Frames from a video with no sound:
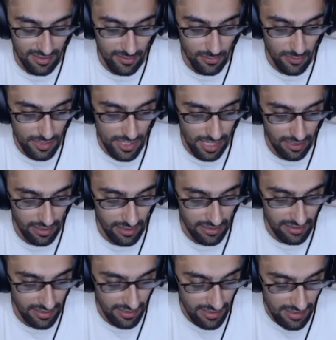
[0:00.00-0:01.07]
Which I
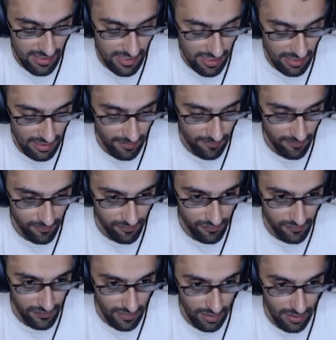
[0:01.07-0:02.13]
didn't see.
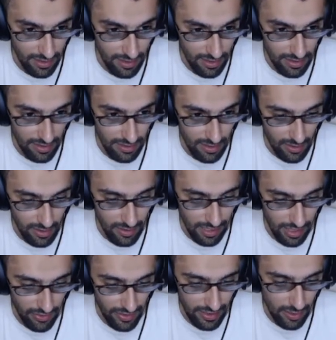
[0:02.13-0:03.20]

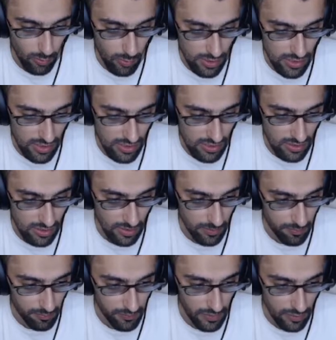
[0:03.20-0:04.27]
I think it was
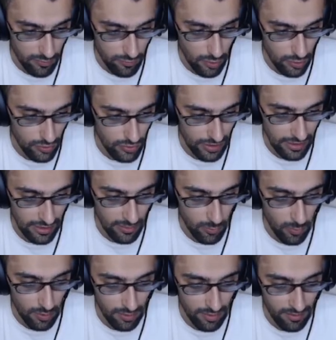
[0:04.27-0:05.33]
rook to
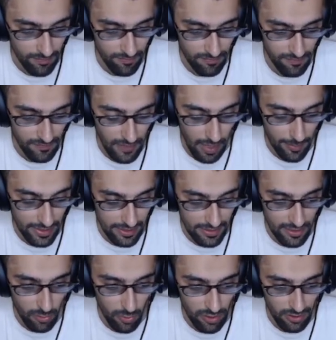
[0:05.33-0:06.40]
e1.
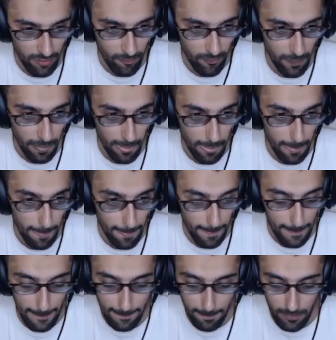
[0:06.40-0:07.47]
d1.
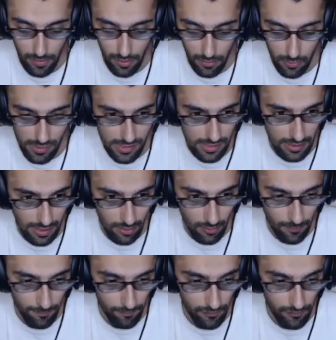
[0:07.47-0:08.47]
But we'll see now.